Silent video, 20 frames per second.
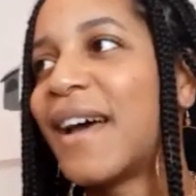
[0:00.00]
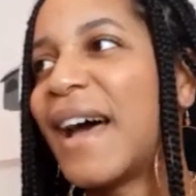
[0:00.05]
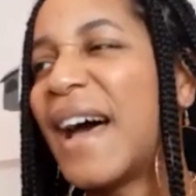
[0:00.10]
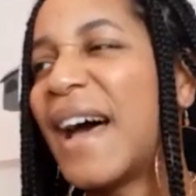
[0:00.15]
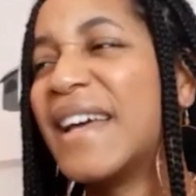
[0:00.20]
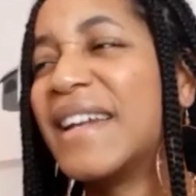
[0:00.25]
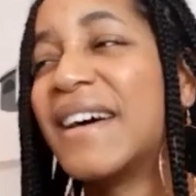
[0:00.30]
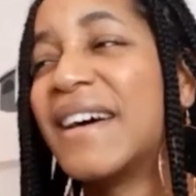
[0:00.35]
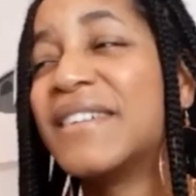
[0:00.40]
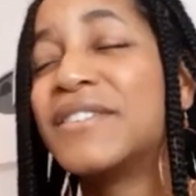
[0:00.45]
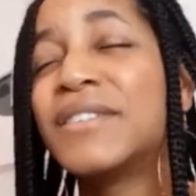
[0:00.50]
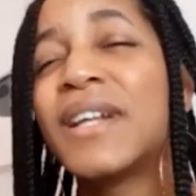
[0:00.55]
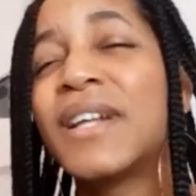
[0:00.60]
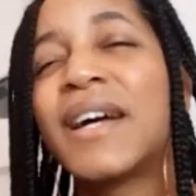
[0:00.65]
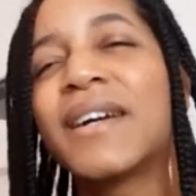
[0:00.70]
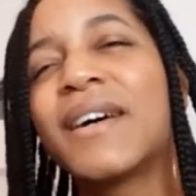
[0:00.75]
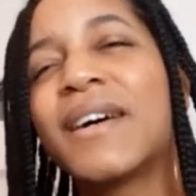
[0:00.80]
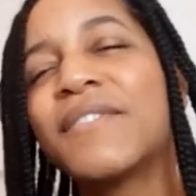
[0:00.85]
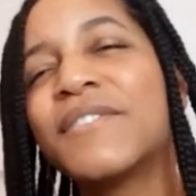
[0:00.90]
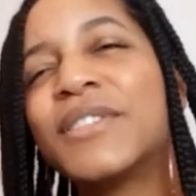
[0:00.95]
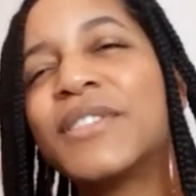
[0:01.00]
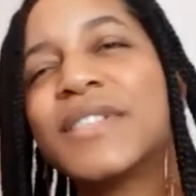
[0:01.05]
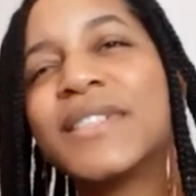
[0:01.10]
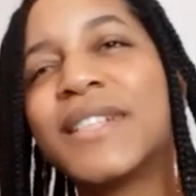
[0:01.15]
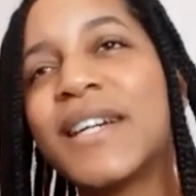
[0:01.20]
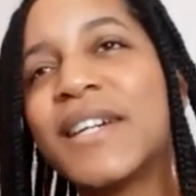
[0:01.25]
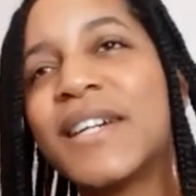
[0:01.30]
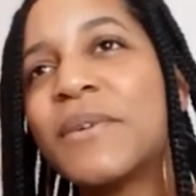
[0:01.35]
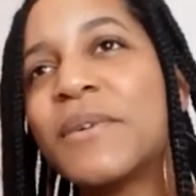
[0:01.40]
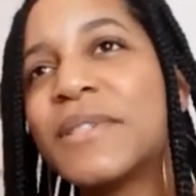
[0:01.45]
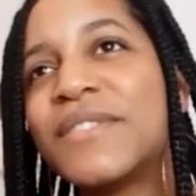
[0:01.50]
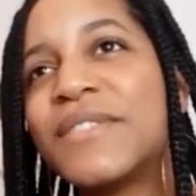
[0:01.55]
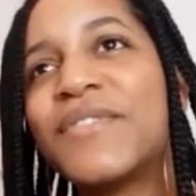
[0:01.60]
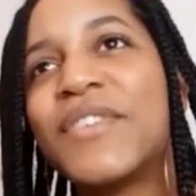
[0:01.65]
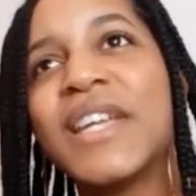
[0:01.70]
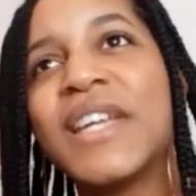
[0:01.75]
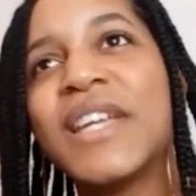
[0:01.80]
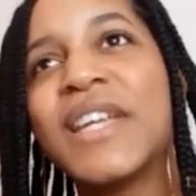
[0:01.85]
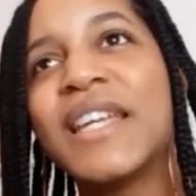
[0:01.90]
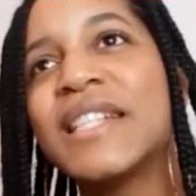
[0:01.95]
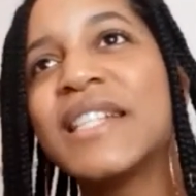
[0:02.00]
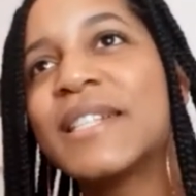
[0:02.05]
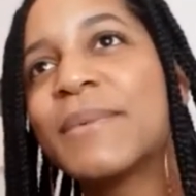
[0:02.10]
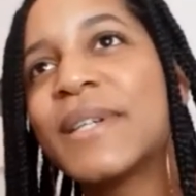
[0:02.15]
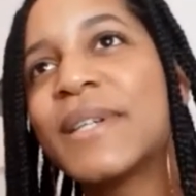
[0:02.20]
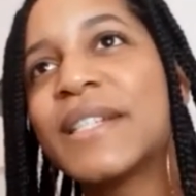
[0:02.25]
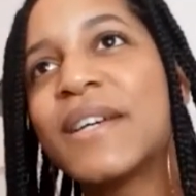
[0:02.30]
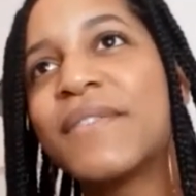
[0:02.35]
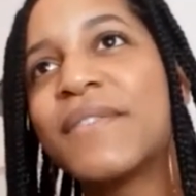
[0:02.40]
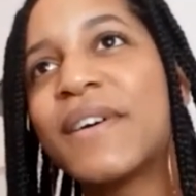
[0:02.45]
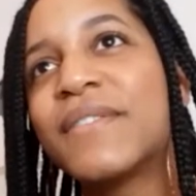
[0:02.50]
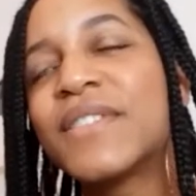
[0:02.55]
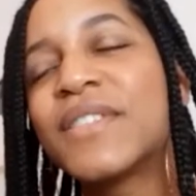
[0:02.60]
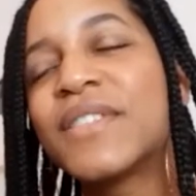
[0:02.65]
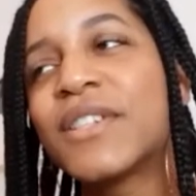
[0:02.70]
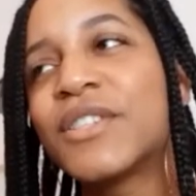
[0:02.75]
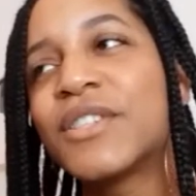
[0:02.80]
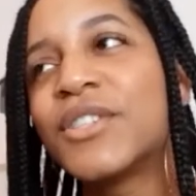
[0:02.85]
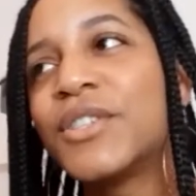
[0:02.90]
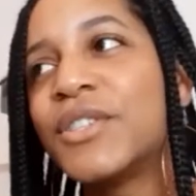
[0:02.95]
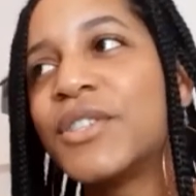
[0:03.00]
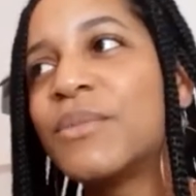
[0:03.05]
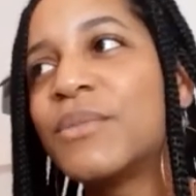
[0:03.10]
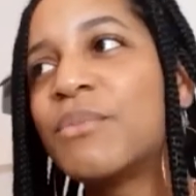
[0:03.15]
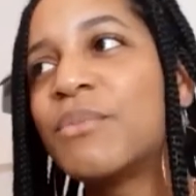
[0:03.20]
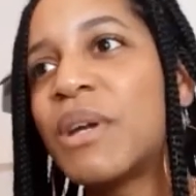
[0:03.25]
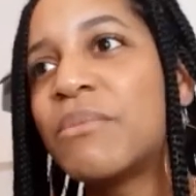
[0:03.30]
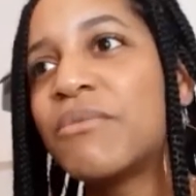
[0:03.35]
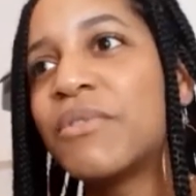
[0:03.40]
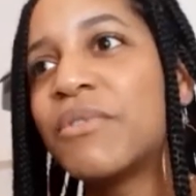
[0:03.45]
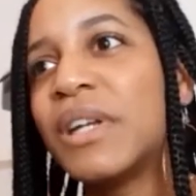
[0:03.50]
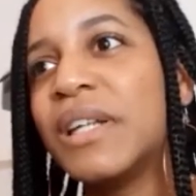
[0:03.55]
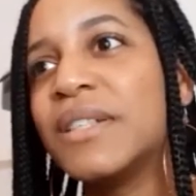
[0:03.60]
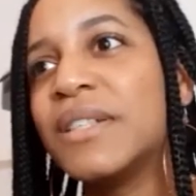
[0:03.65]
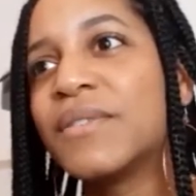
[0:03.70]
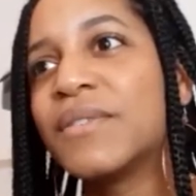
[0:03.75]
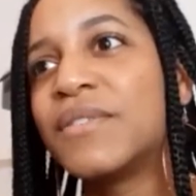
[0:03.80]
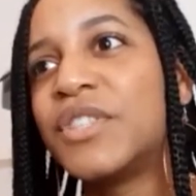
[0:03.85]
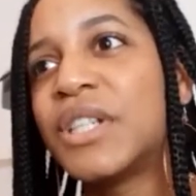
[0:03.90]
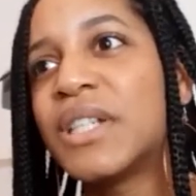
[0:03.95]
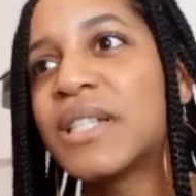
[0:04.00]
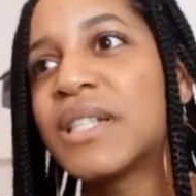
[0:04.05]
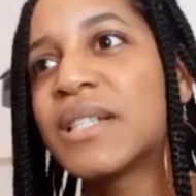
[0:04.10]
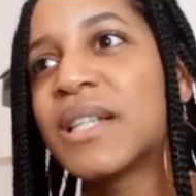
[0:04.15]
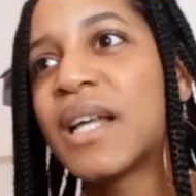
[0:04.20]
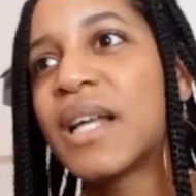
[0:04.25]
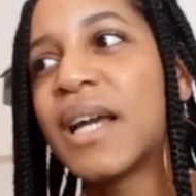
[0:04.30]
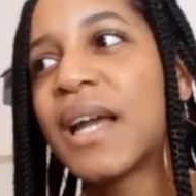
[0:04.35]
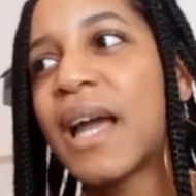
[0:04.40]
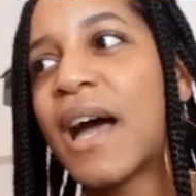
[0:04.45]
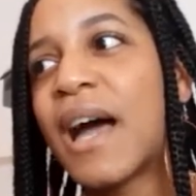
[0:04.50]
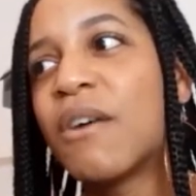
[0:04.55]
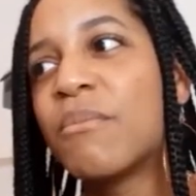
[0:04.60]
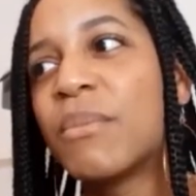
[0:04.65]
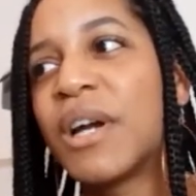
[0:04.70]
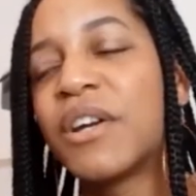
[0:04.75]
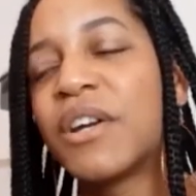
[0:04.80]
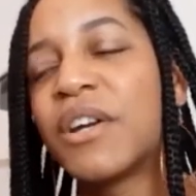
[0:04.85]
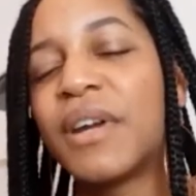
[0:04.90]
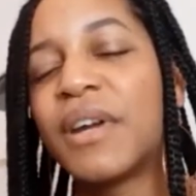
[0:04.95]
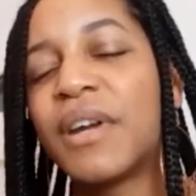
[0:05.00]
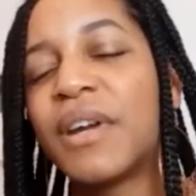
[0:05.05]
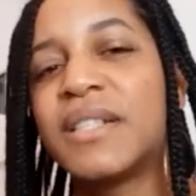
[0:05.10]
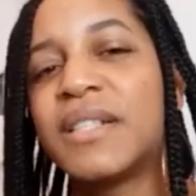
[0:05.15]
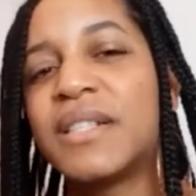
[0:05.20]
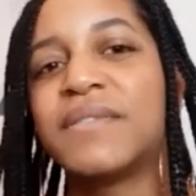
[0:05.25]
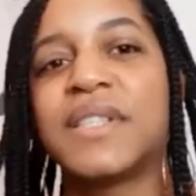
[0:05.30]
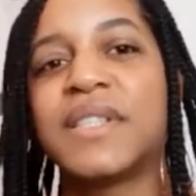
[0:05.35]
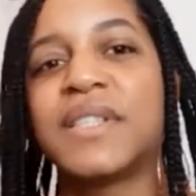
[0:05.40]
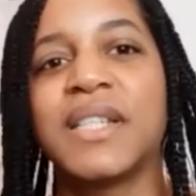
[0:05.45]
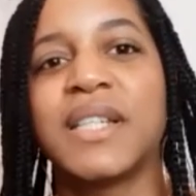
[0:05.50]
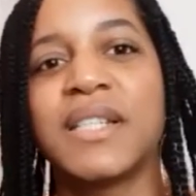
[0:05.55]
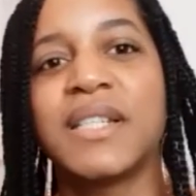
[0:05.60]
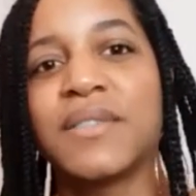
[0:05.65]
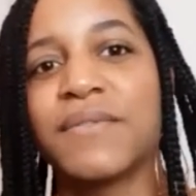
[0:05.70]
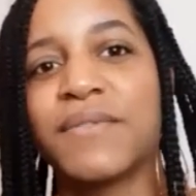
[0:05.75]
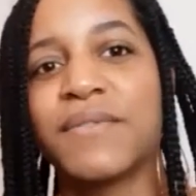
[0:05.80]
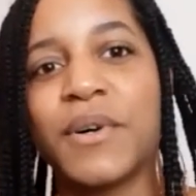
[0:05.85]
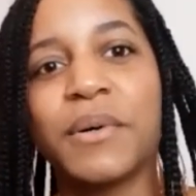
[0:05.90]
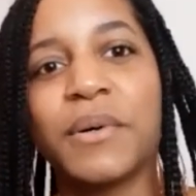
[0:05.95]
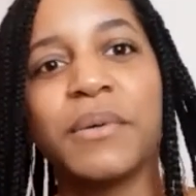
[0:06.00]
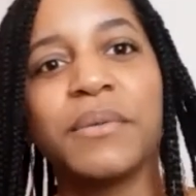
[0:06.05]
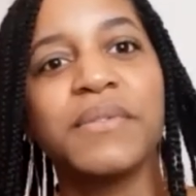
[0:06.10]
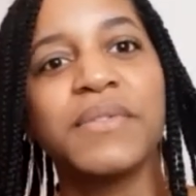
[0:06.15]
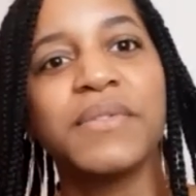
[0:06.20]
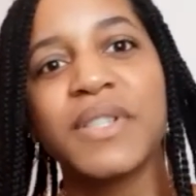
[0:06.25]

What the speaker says: And I was thinking to myself, I have such good memories of just like how my creativity has evolved.